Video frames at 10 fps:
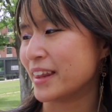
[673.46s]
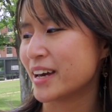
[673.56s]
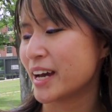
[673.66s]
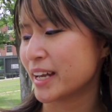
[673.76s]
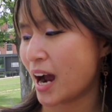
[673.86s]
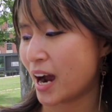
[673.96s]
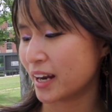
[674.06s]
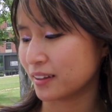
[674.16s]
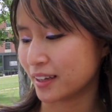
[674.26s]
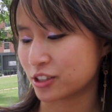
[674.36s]
And then
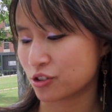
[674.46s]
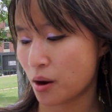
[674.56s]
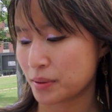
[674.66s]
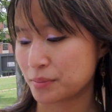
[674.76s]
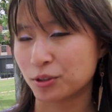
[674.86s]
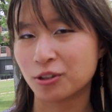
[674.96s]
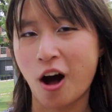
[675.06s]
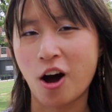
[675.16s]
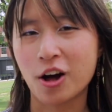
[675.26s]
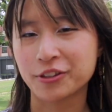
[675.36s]
I like to draw people
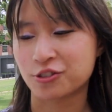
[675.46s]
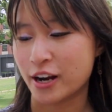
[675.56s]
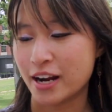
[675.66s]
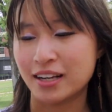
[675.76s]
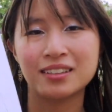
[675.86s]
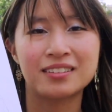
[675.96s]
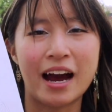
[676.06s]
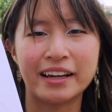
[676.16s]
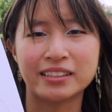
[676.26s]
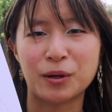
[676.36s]
on the train.
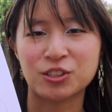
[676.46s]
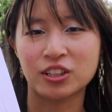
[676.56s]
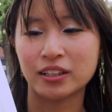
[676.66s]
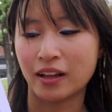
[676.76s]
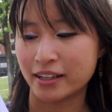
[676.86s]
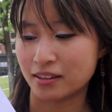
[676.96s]
I especially like